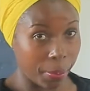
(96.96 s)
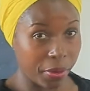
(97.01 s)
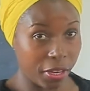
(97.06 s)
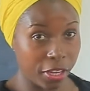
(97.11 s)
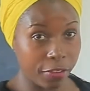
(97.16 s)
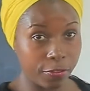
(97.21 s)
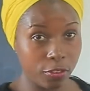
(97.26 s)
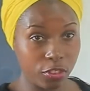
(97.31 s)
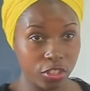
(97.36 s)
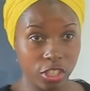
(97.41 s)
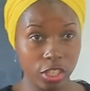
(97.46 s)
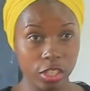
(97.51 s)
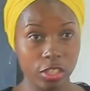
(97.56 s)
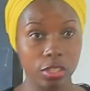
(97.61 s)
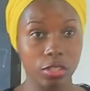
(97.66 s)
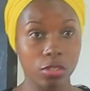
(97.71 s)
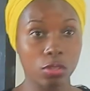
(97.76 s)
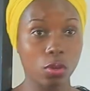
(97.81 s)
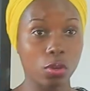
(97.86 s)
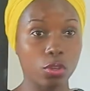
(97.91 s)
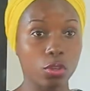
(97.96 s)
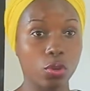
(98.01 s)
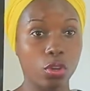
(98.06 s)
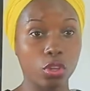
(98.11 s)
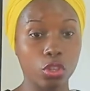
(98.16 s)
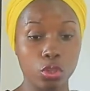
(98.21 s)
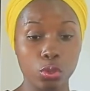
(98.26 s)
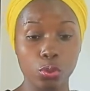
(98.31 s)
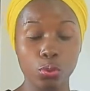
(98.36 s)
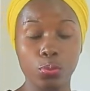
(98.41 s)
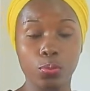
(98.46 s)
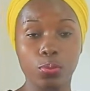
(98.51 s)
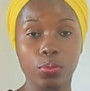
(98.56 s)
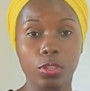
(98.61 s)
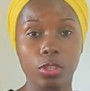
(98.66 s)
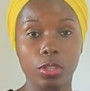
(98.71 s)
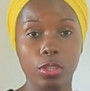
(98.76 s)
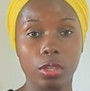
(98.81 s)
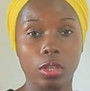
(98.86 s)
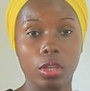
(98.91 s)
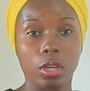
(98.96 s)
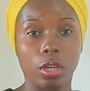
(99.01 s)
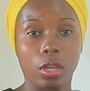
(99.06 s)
believe you did so. You're going to be